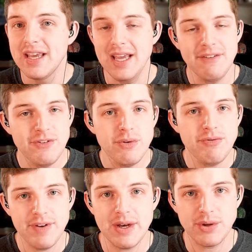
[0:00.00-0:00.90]
If you
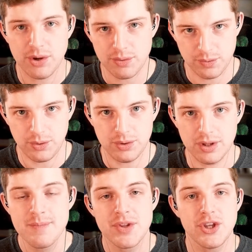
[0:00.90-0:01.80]
fail your
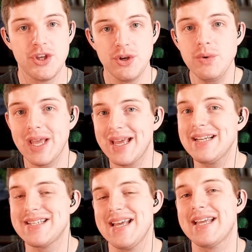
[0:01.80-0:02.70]
roll, you
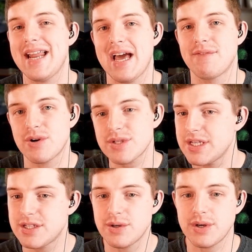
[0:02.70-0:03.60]
can take an
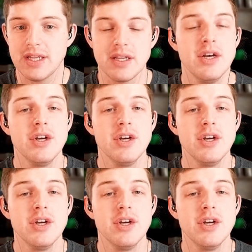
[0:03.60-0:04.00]
adversity token.